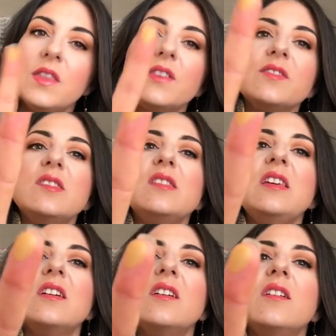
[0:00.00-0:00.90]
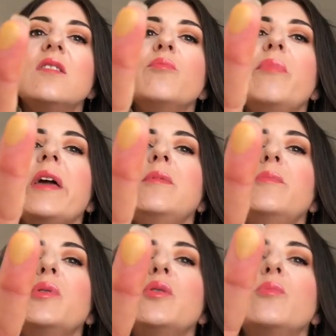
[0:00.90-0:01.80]
There's the
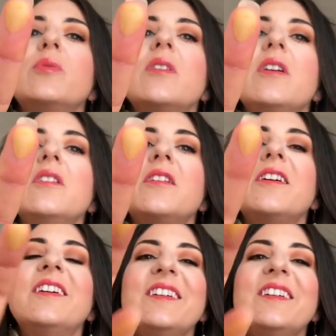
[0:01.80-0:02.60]
baby poop color.